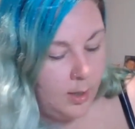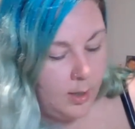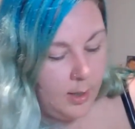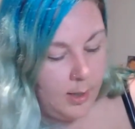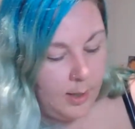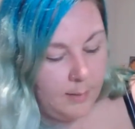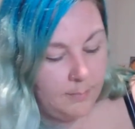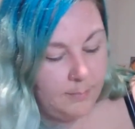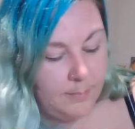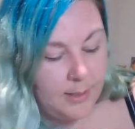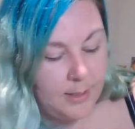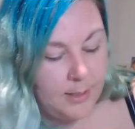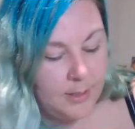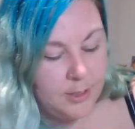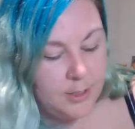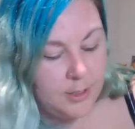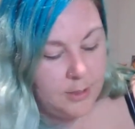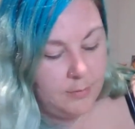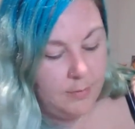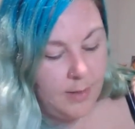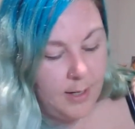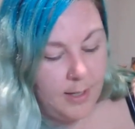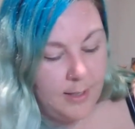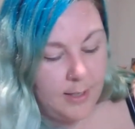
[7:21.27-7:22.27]
and make you
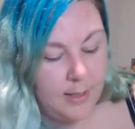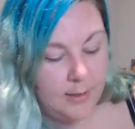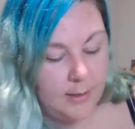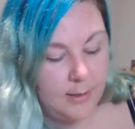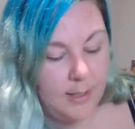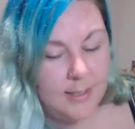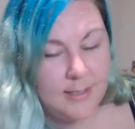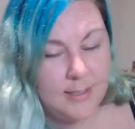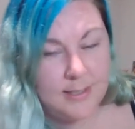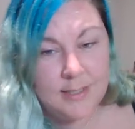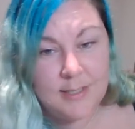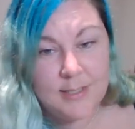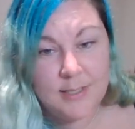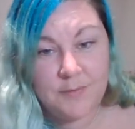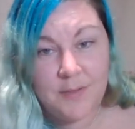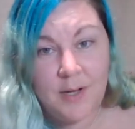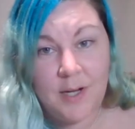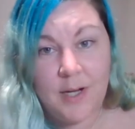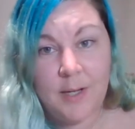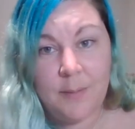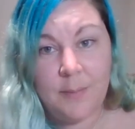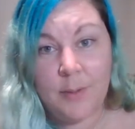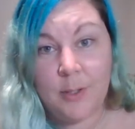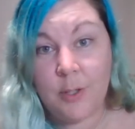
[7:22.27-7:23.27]
recognize and
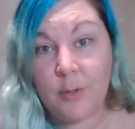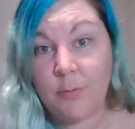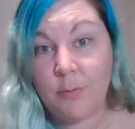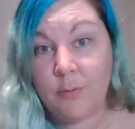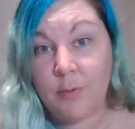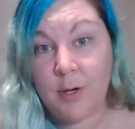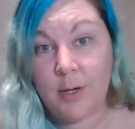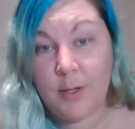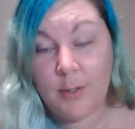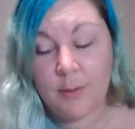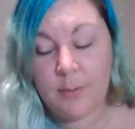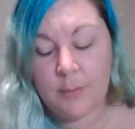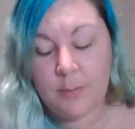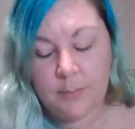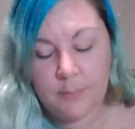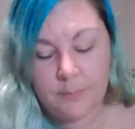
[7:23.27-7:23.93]
develop and grow.